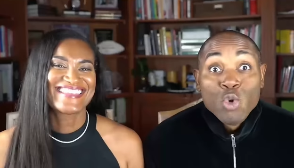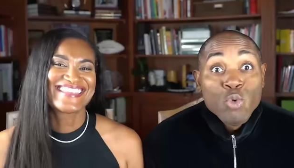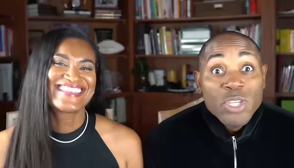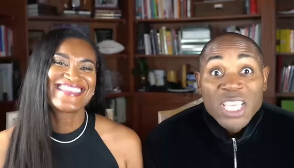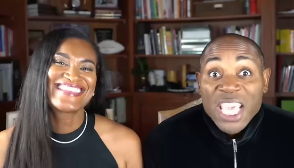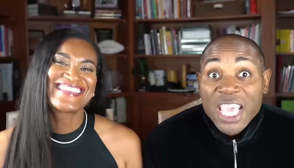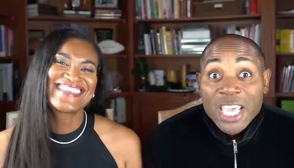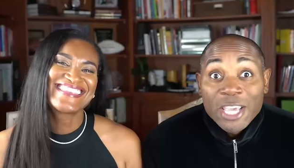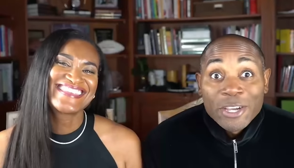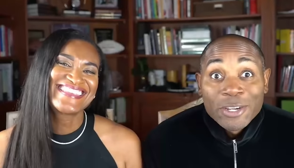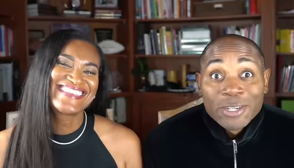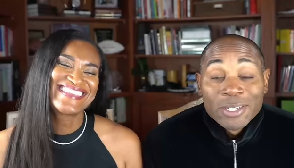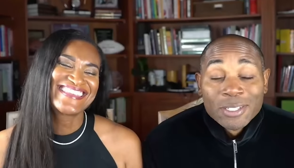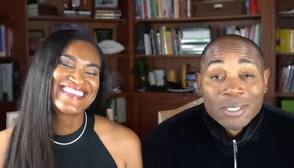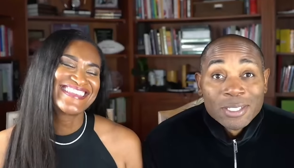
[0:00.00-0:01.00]
Speaker 1: new
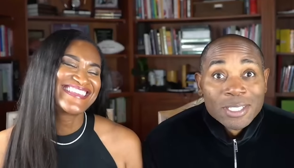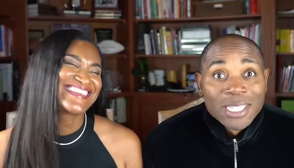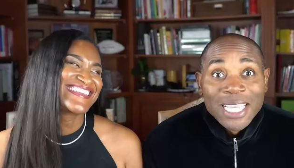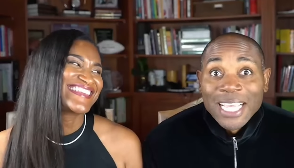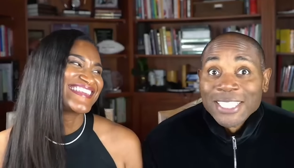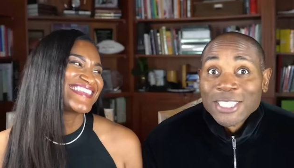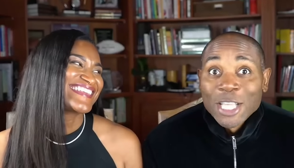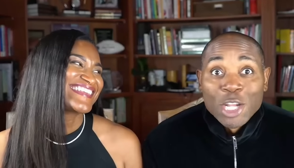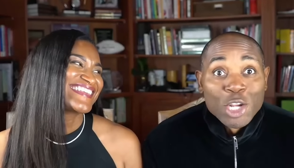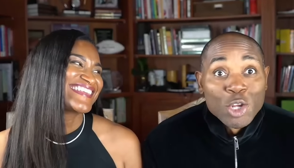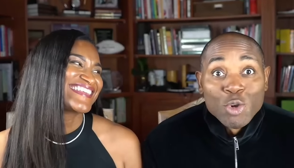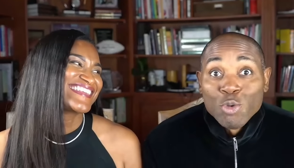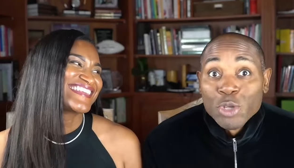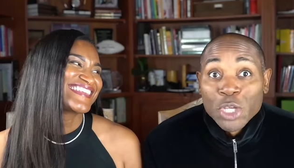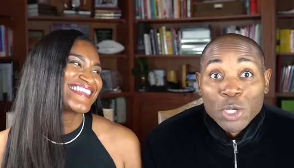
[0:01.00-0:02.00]
year. It's a
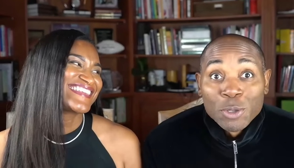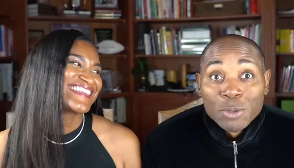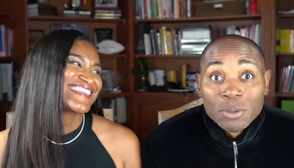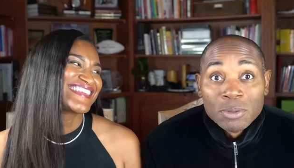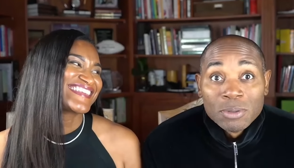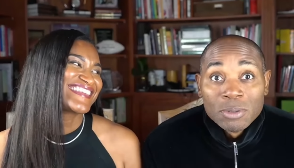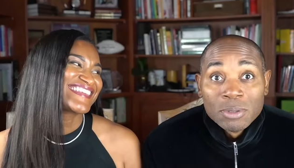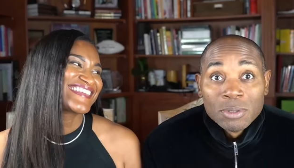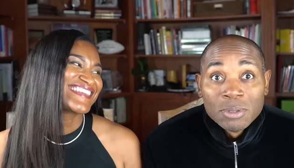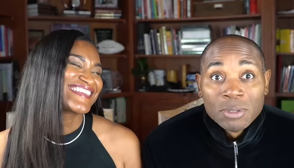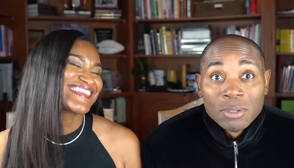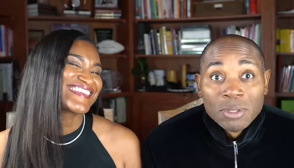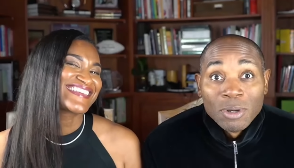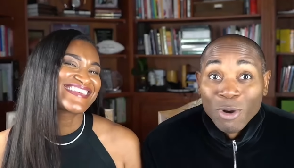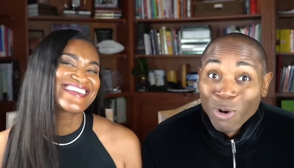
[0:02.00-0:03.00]
new you.
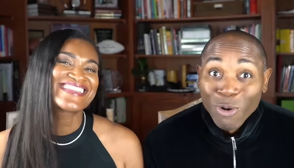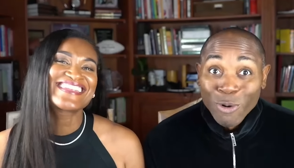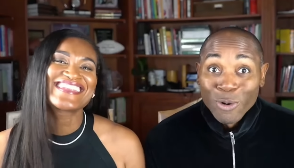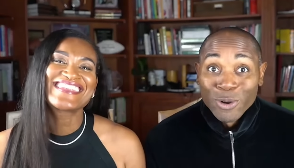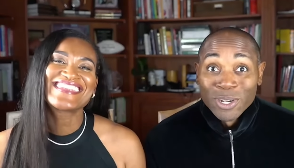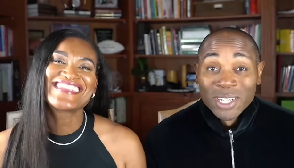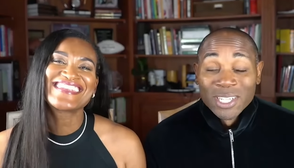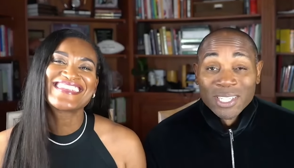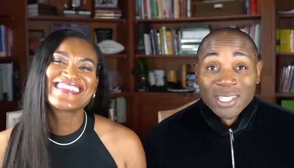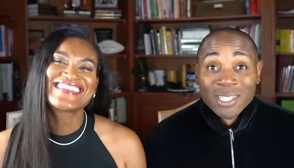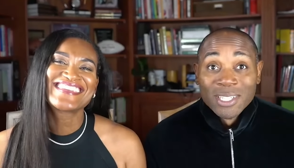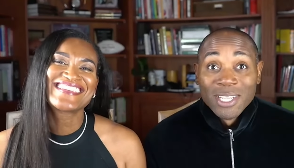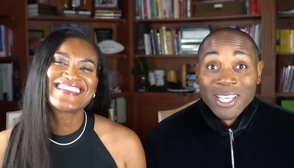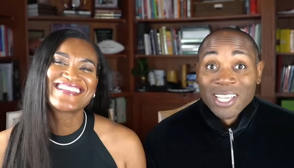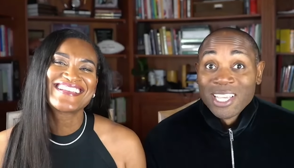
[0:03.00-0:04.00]
Or
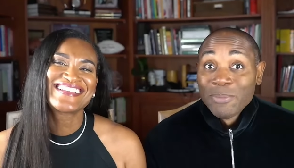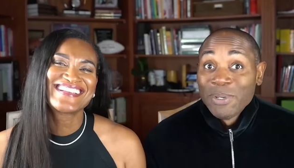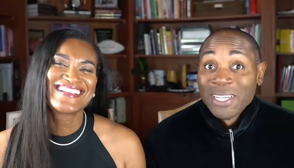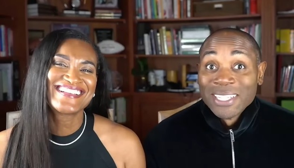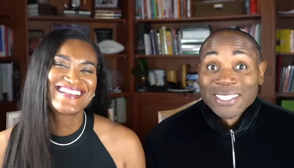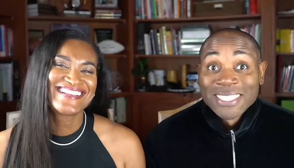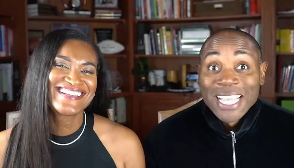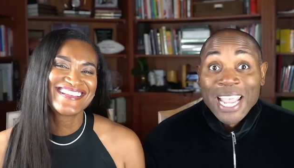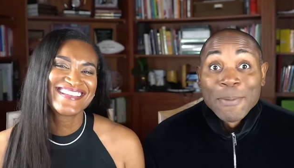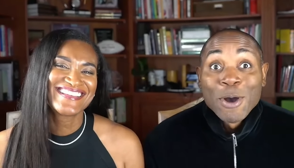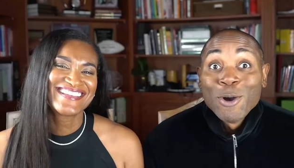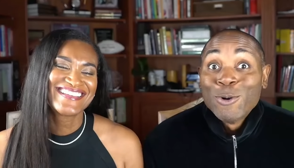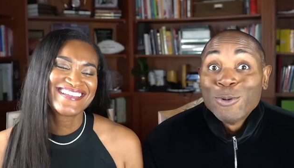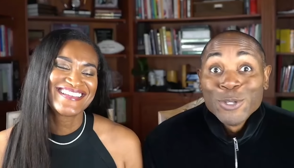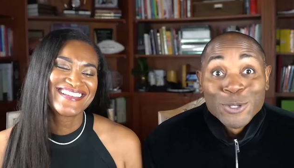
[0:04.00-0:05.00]
it could be the
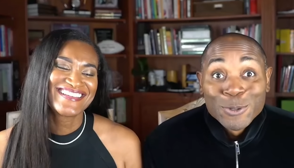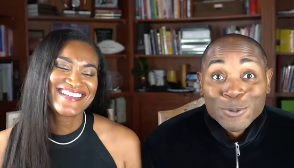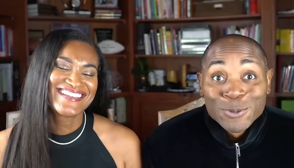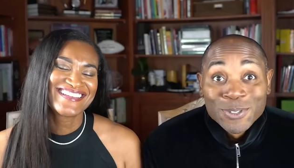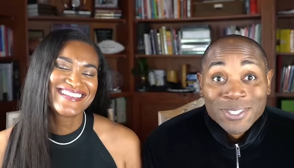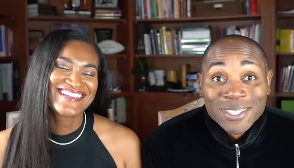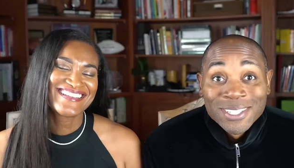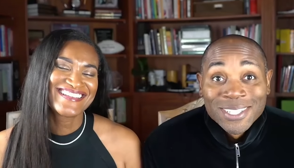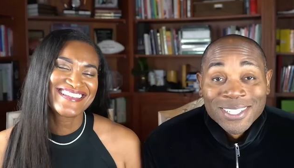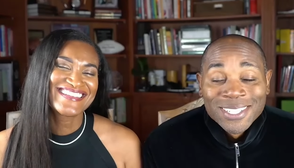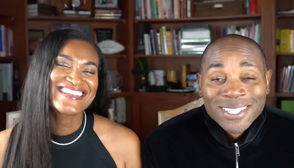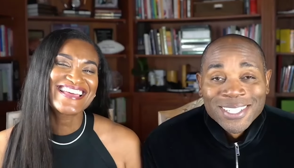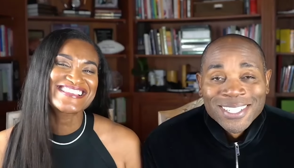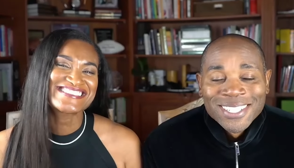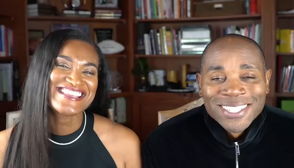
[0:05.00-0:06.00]
same old you.
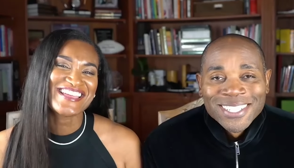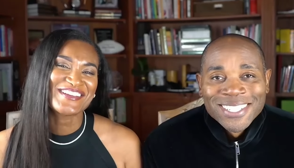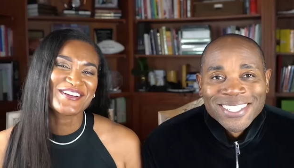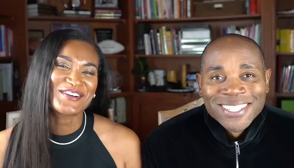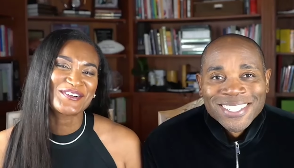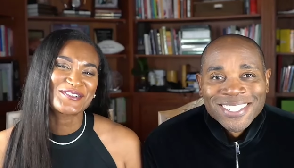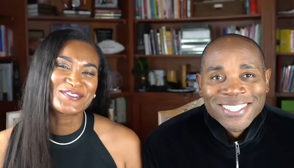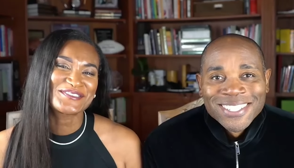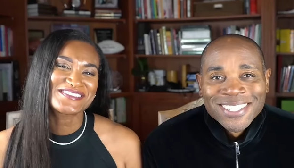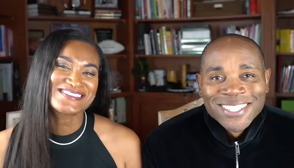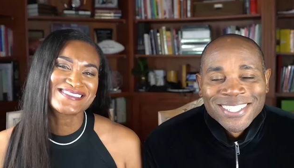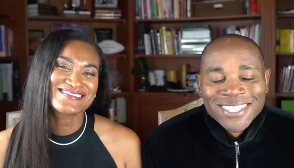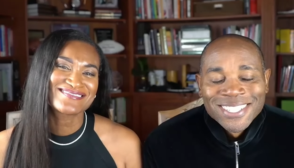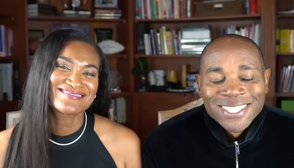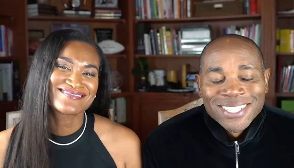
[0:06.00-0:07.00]
Speaker 2: Let's set
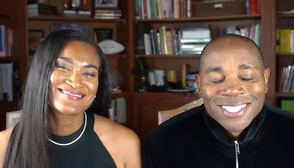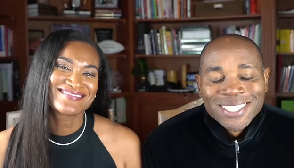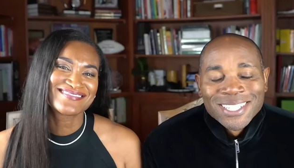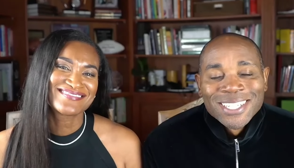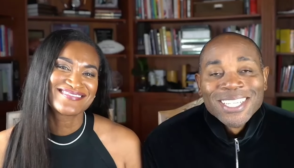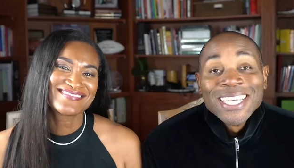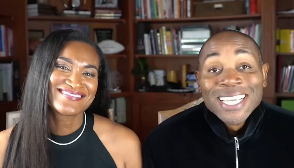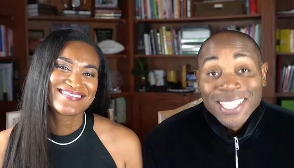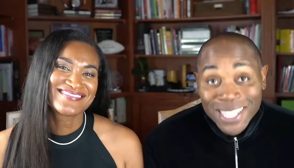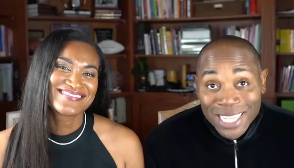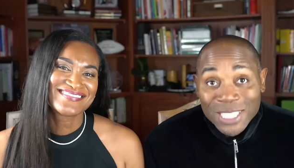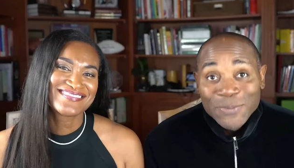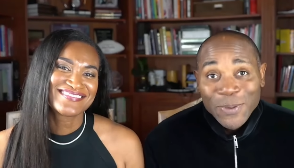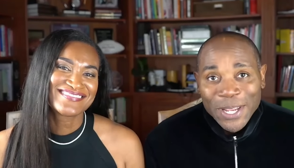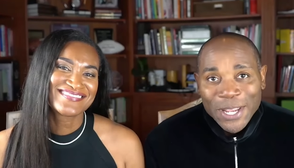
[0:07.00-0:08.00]
goals.
Speaker 1: In
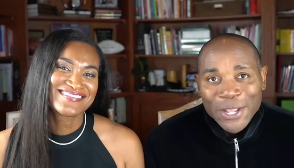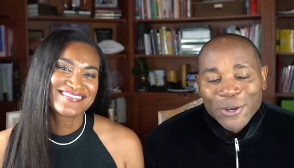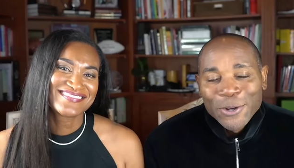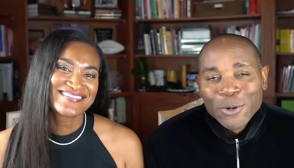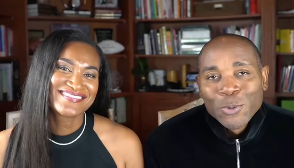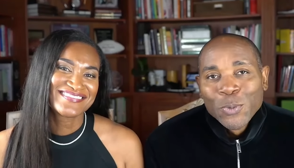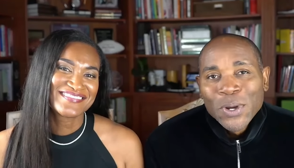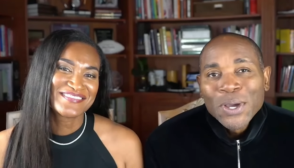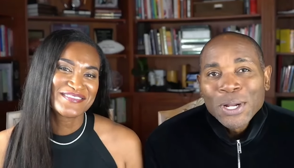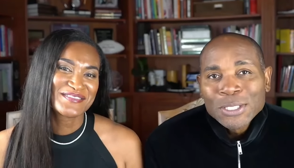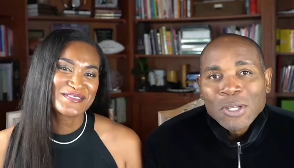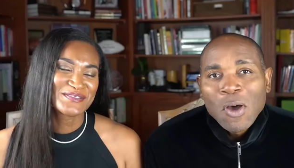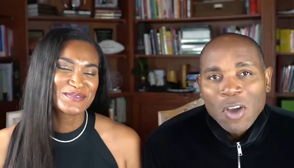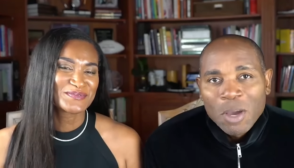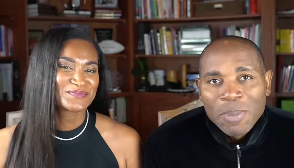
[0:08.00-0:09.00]
this video, we're
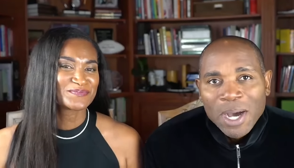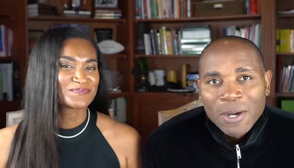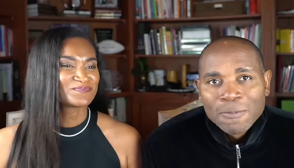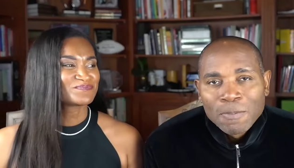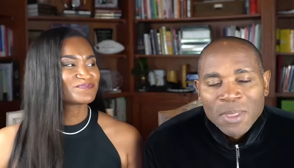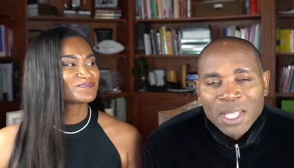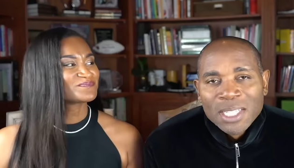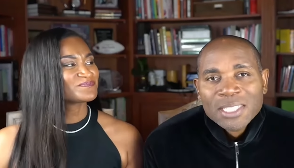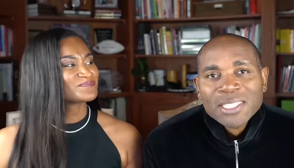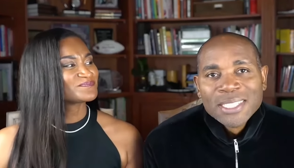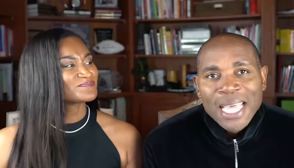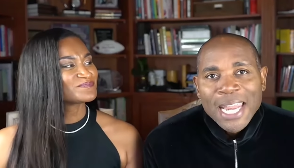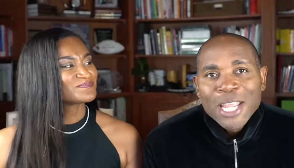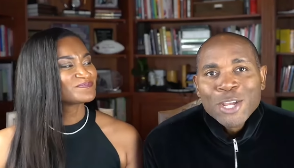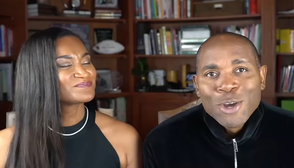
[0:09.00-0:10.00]
going to talk about
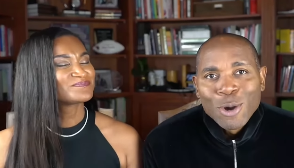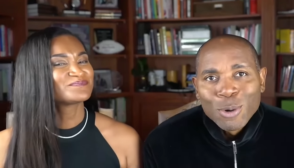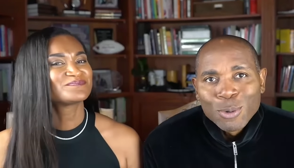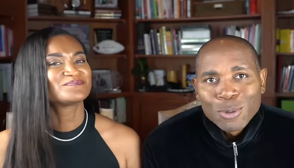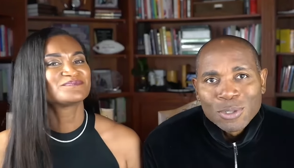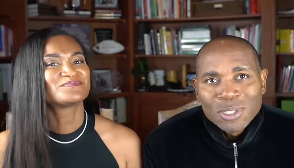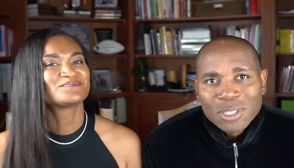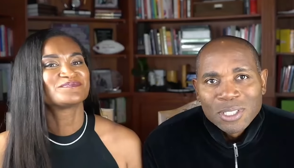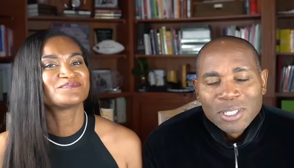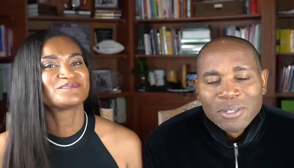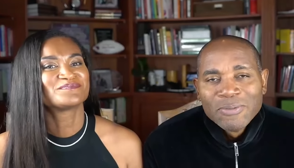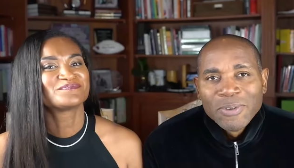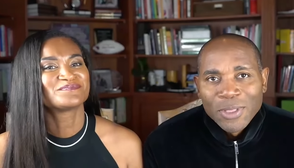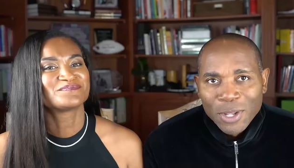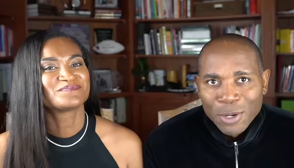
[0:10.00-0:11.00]
setting goals
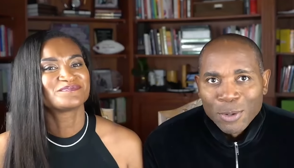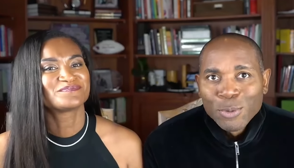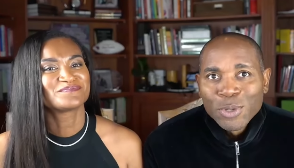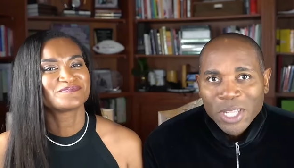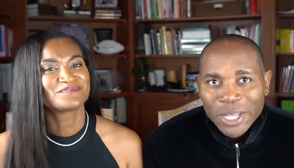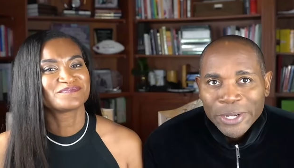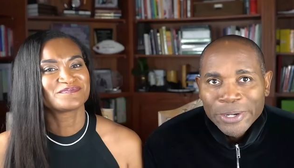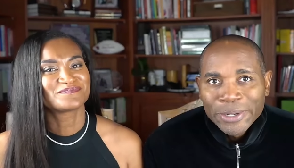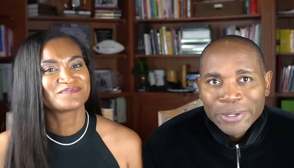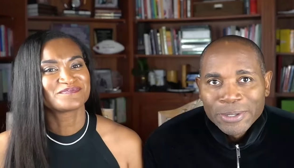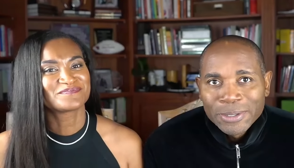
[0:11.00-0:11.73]
for the new year.